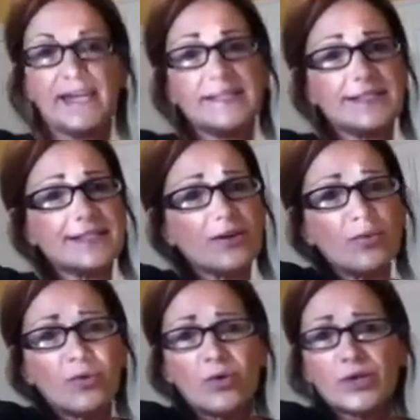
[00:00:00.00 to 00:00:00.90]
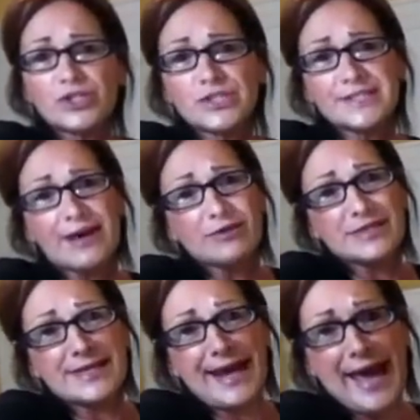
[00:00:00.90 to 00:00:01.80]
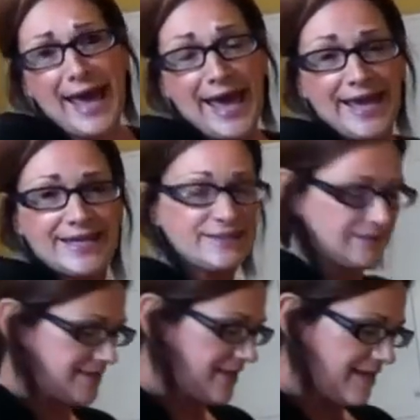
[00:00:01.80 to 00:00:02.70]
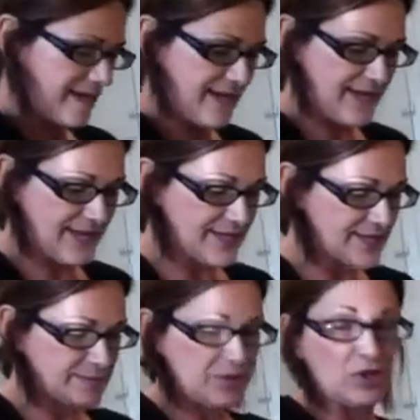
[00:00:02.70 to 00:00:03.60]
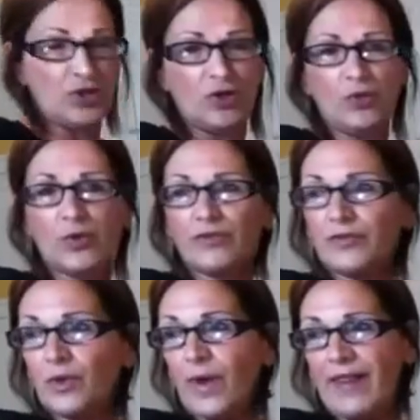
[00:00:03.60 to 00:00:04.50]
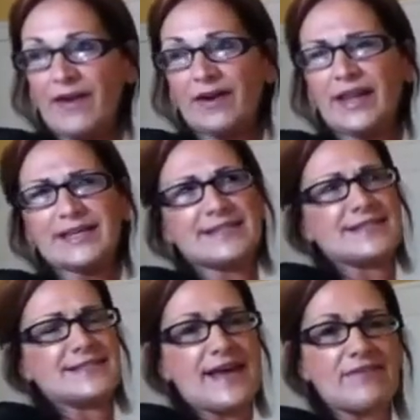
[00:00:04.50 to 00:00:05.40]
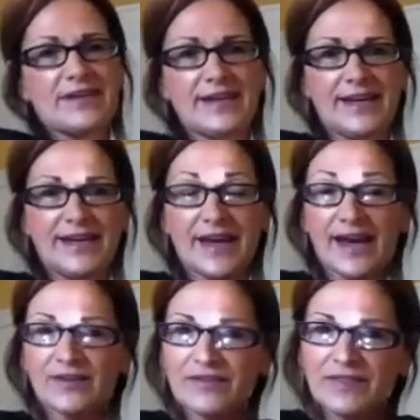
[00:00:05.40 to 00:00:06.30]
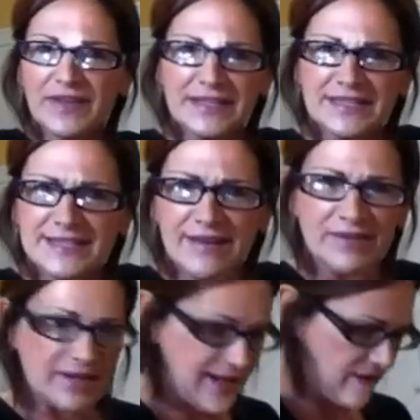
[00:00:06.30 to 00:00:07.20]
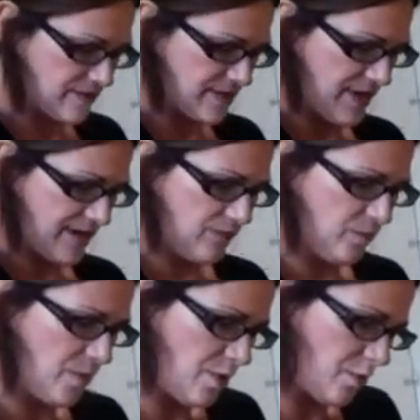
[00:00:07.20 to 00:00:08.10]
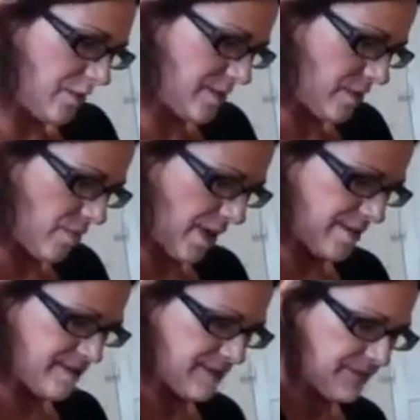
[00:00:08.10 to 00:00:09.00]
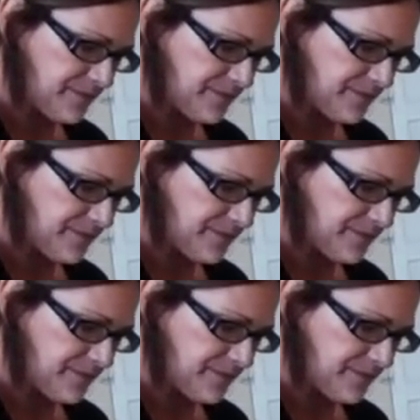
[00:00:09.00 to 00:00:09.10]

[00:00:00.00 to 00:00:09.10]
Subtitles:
It is so gorgeous out today. It is beautiful weather, like 70. I don't even think it's 70 outside. Woo, it's so nice.